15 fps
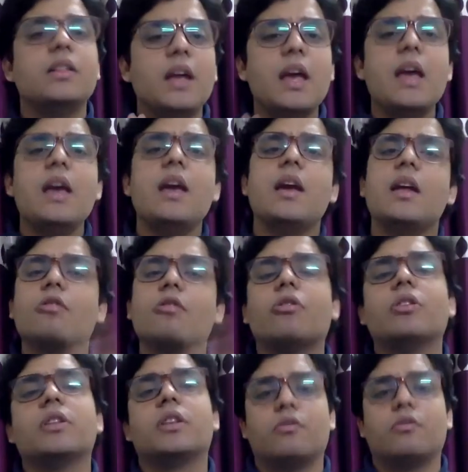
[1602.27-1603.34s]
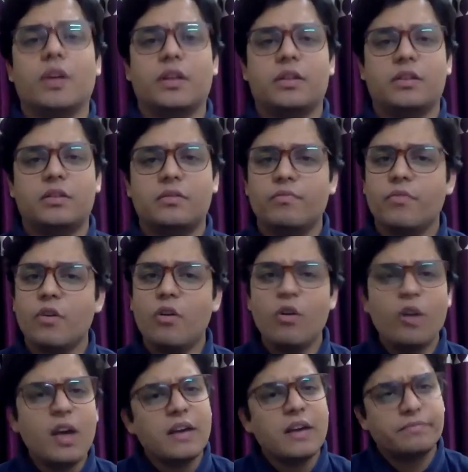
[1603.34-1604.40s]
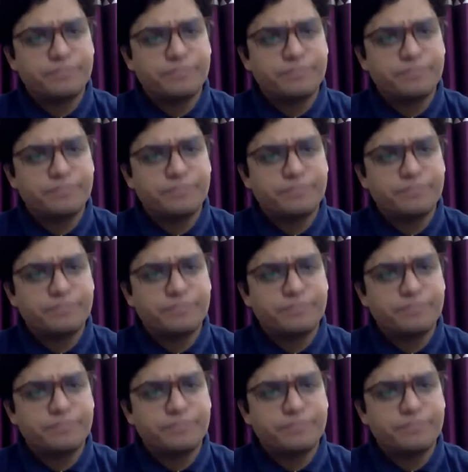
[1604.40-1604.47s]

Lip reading: A in consequence. Okay,